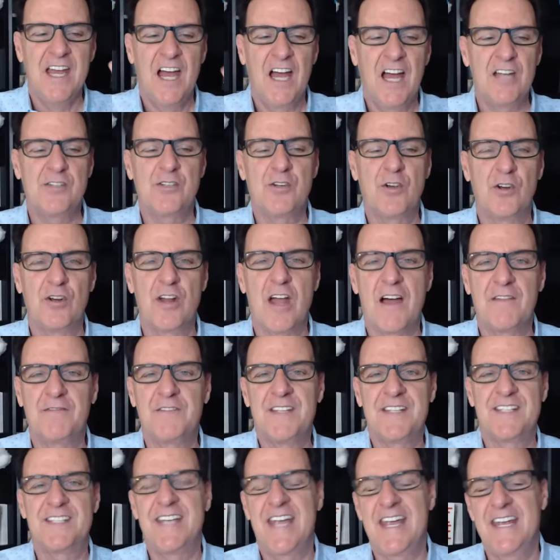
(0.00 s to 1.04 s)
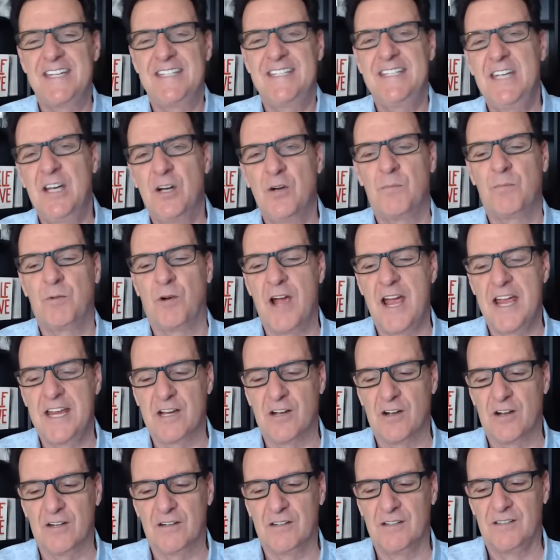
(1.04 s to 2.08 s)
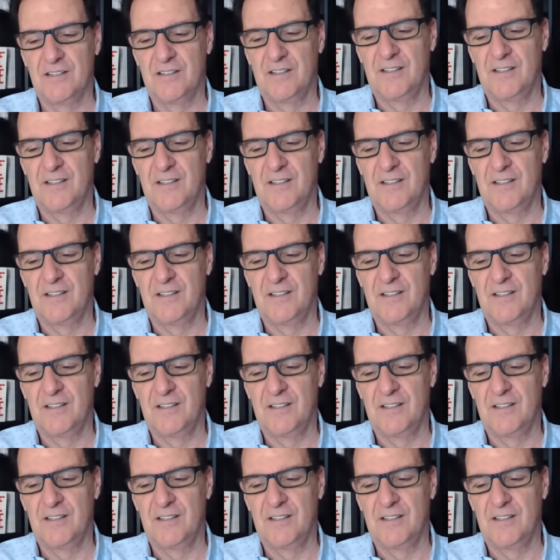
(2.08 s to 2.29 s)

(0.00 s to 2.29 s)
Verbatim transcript: a turnoff to say a deal breaker